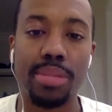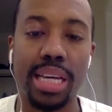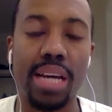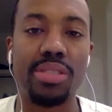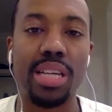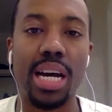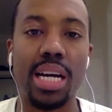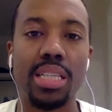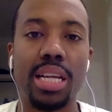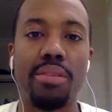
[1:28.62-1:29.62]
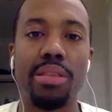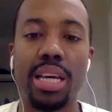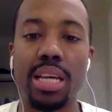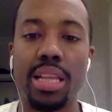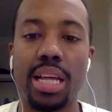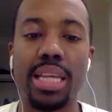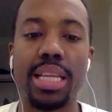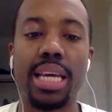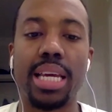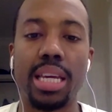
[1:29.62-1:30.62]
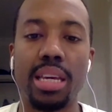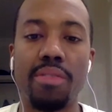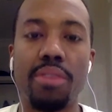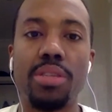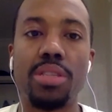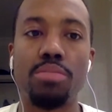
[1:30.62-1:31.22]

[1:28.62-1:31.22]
They have size, they have length. I think they can give Efes some